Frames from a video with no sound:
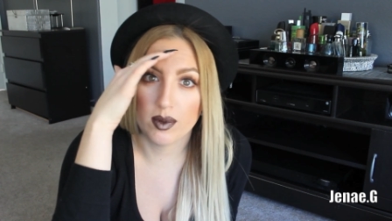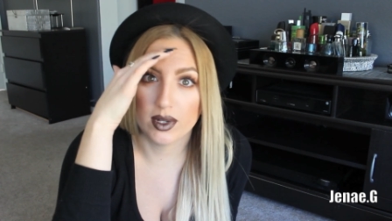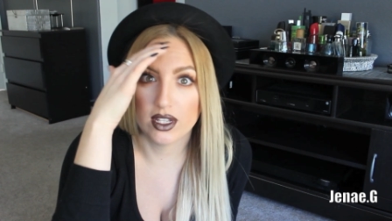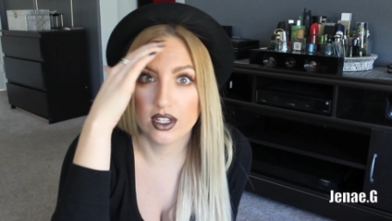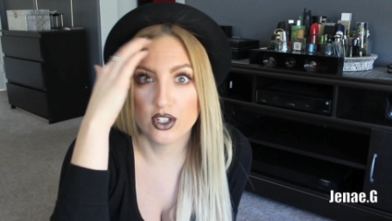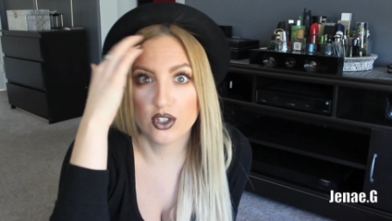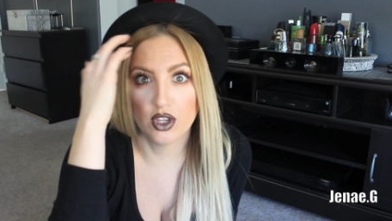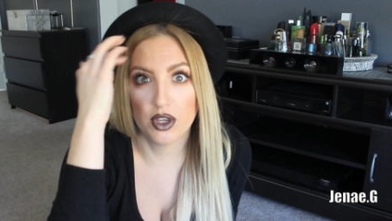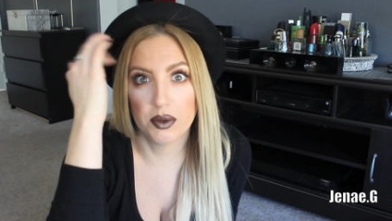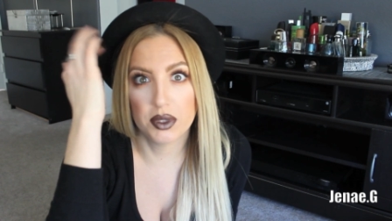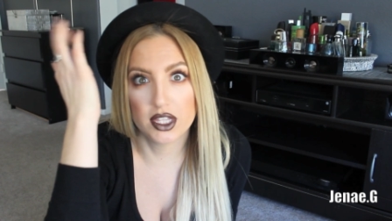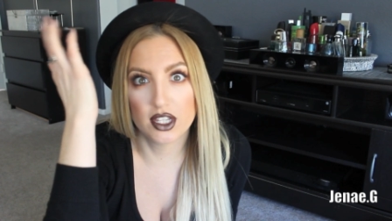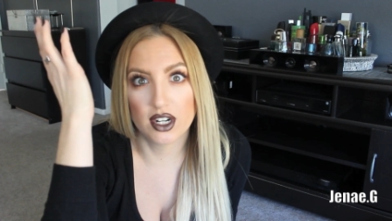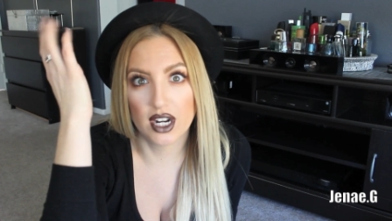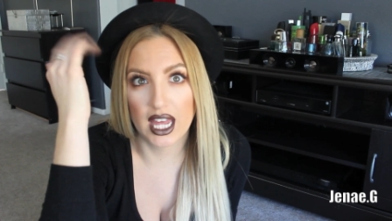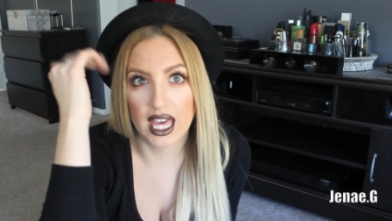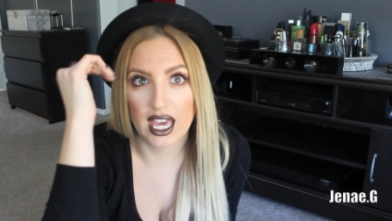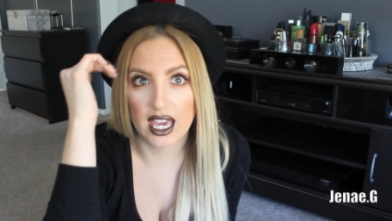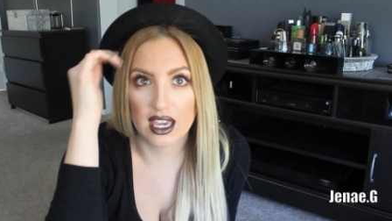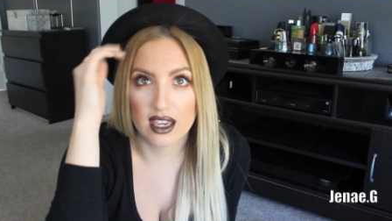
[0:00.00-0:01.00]
What are you doing with your
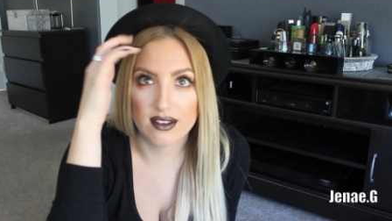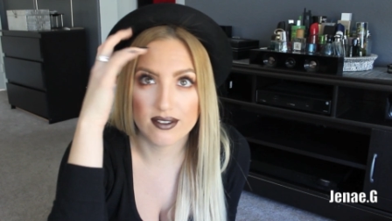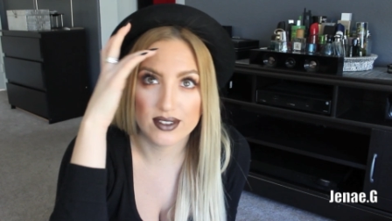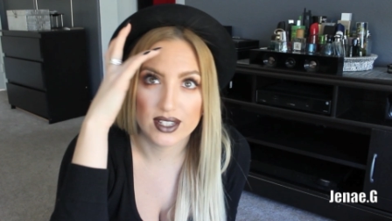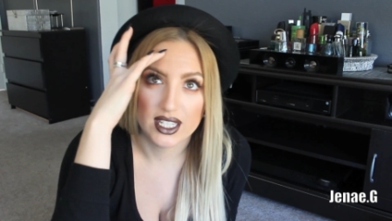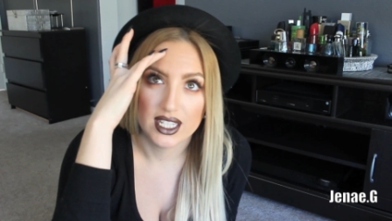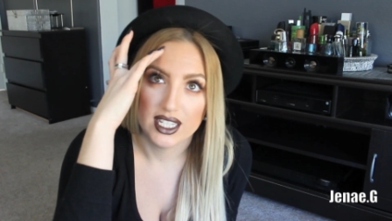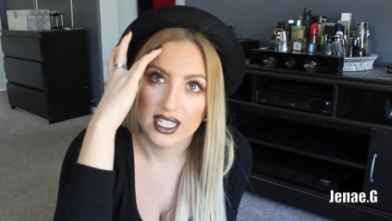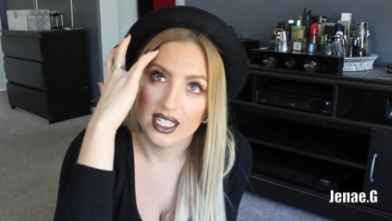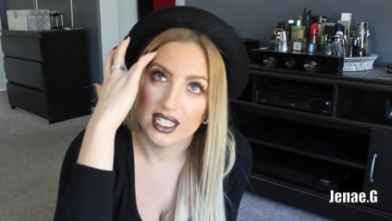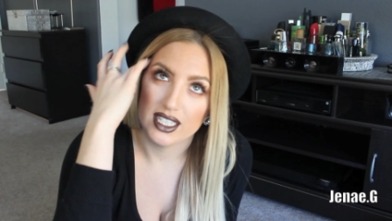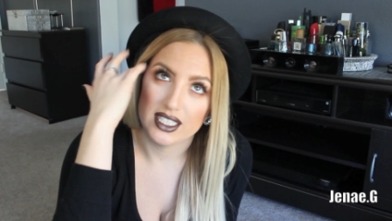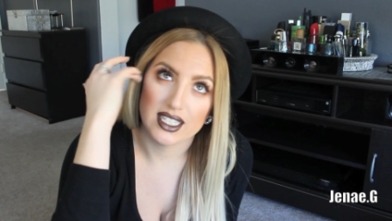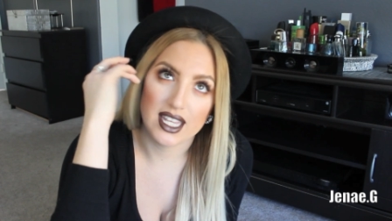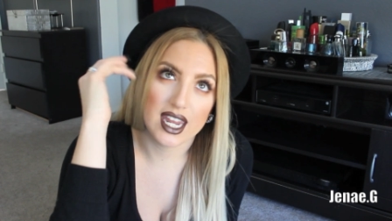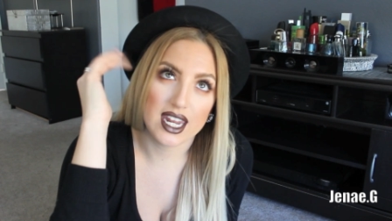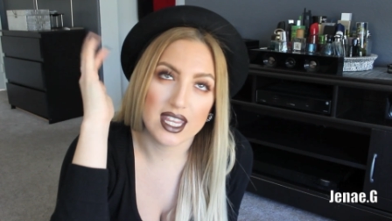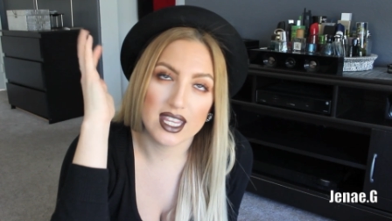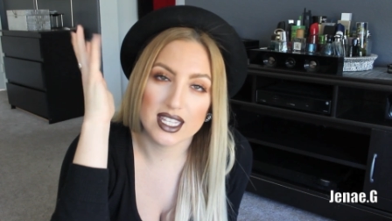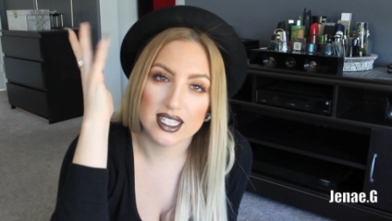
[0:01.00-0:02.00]
life?
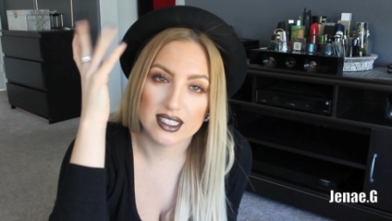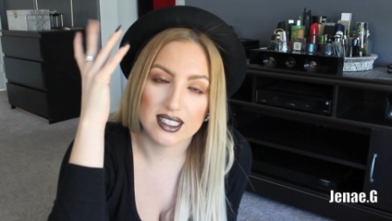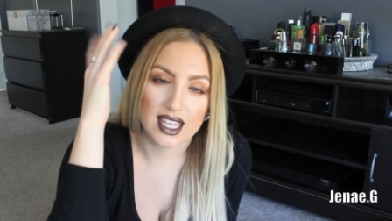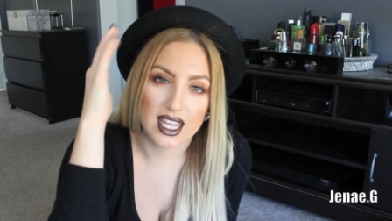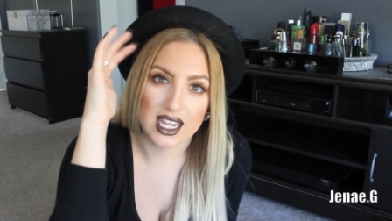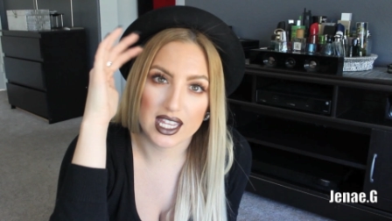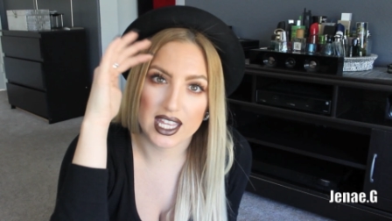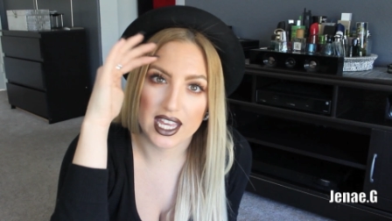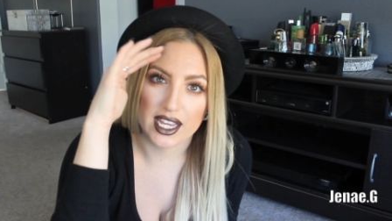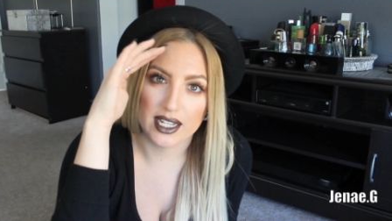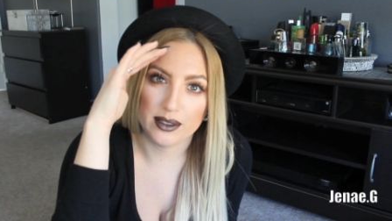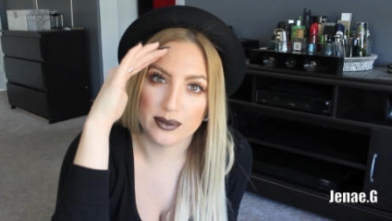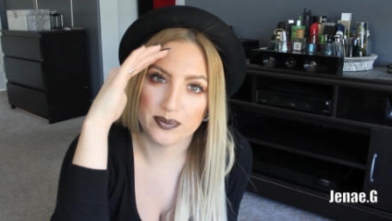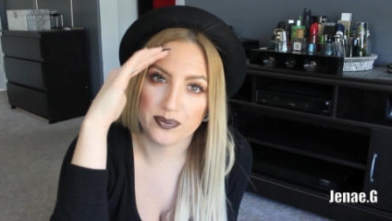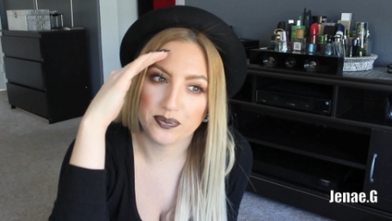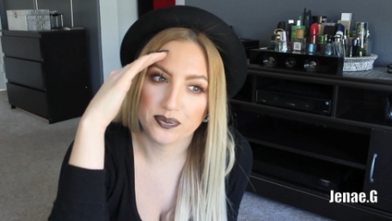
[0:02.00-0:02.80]
Da da this, da da that.